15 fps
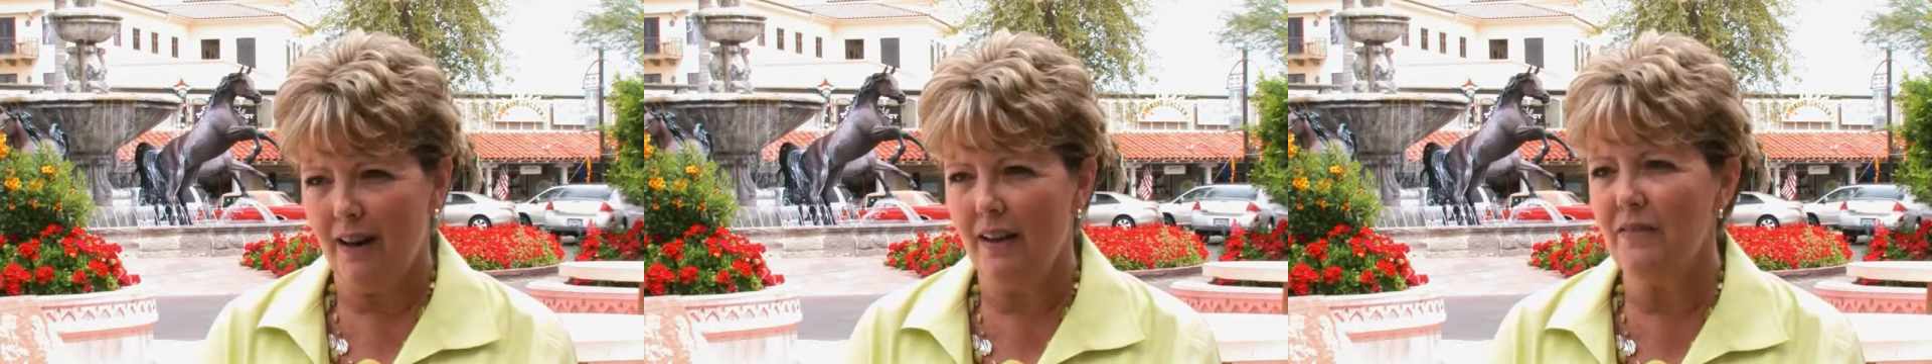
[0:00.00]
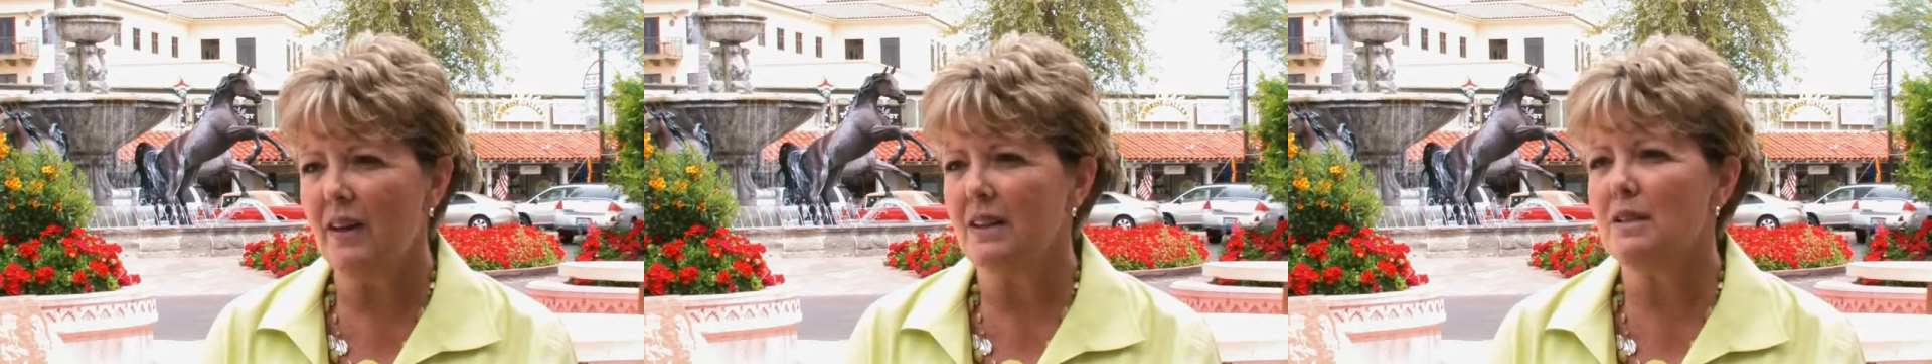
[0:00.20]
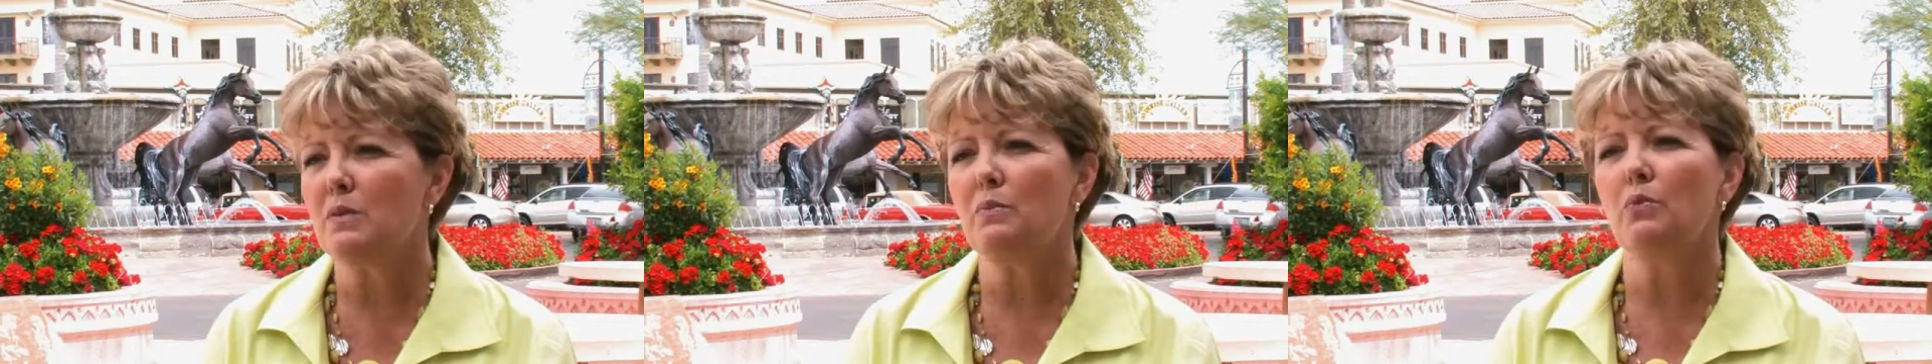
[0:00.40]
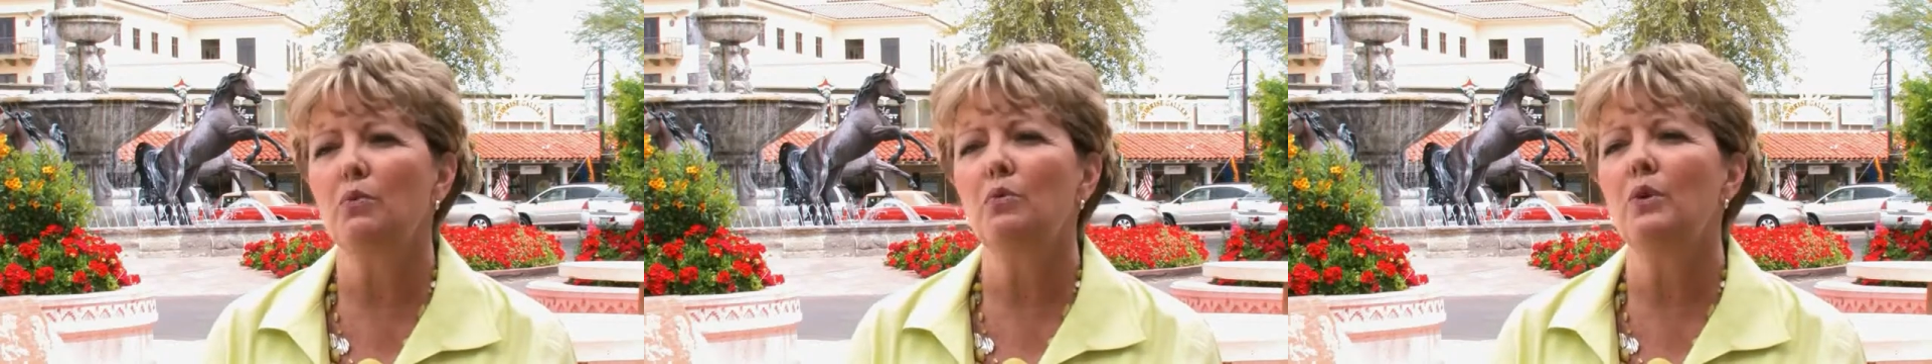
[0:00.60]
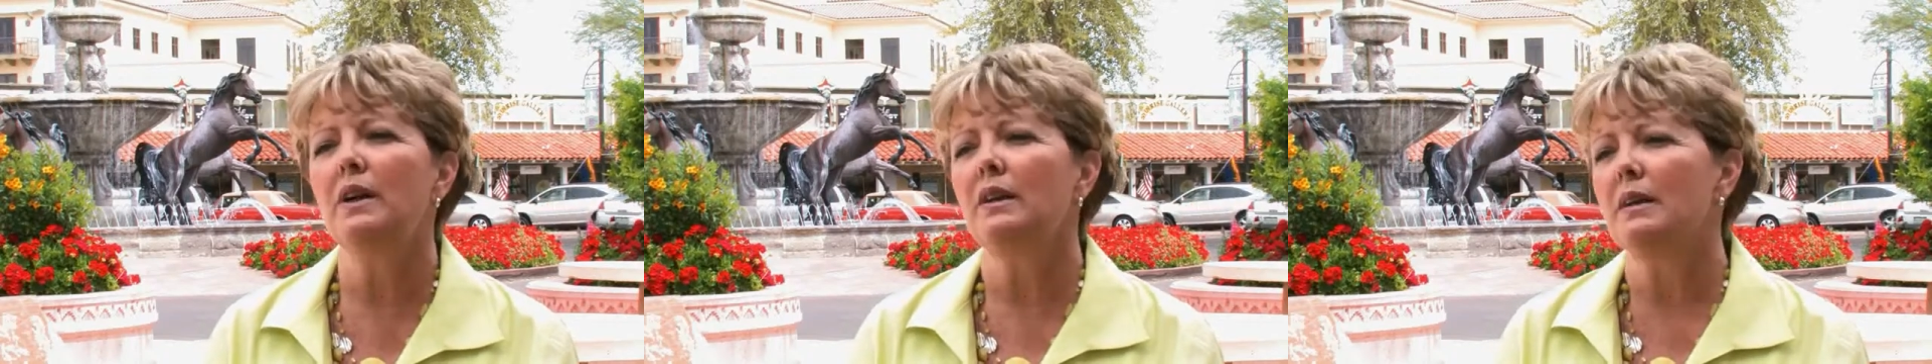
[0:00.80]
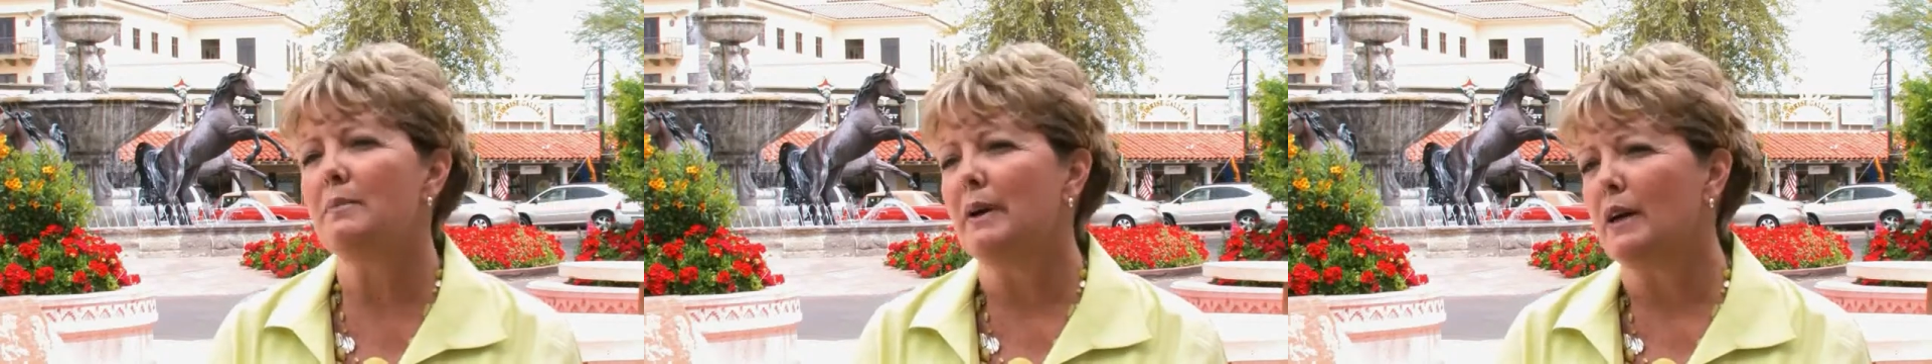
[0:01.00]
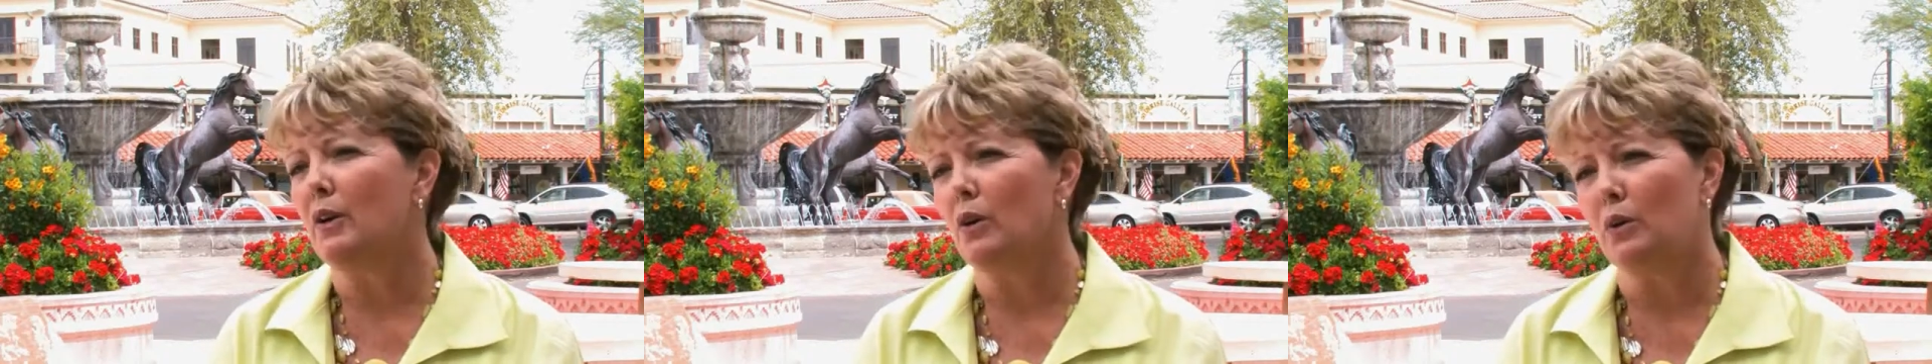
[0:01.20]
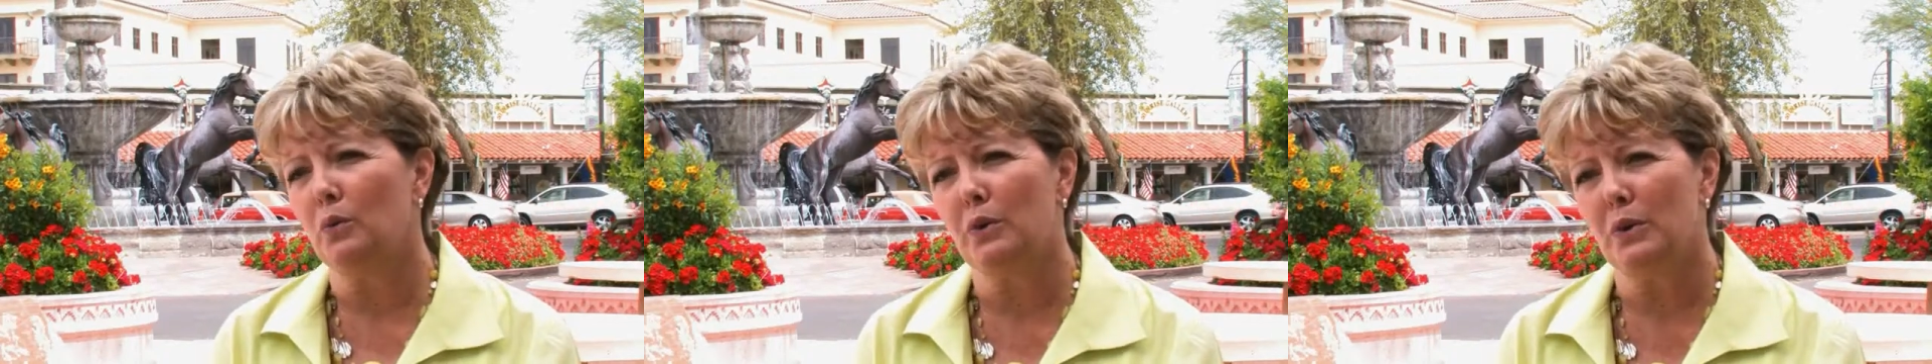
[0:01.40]
and that's really my
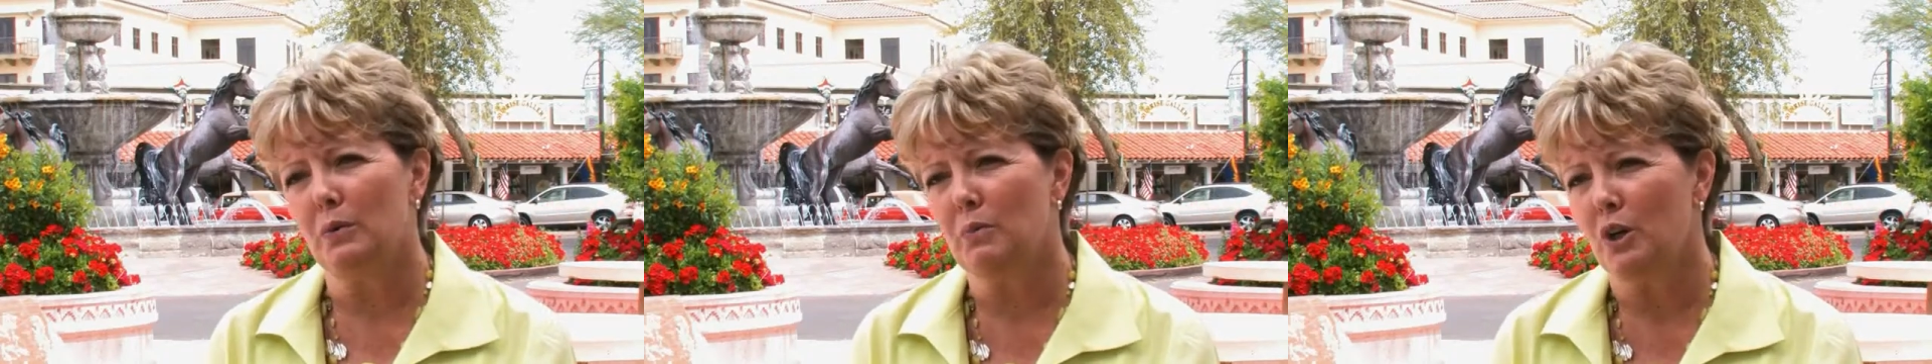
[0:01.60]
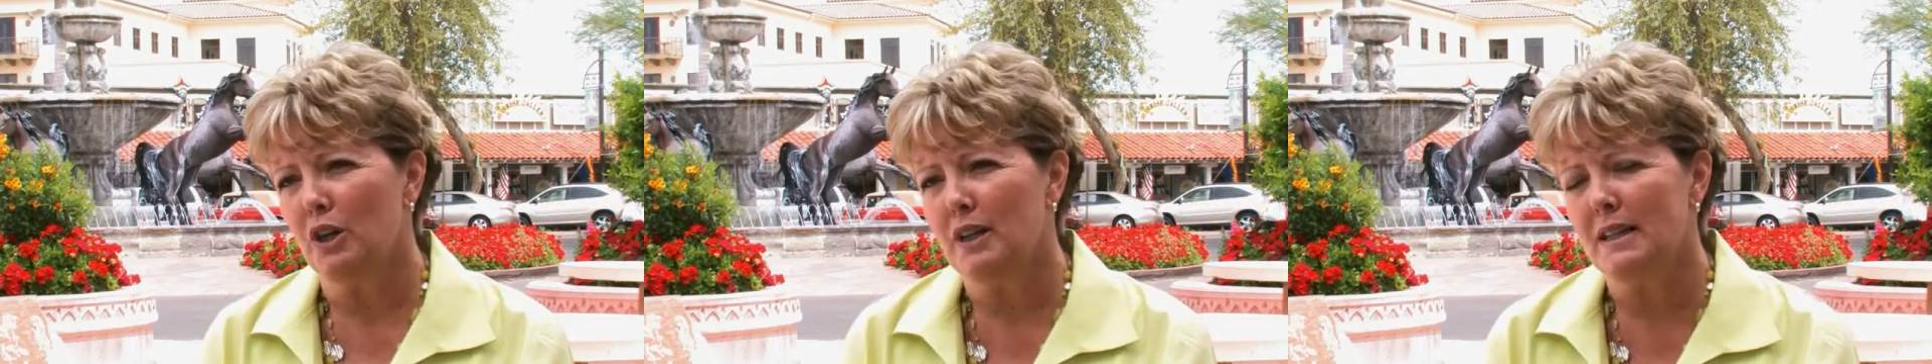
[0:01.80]
goal with the book,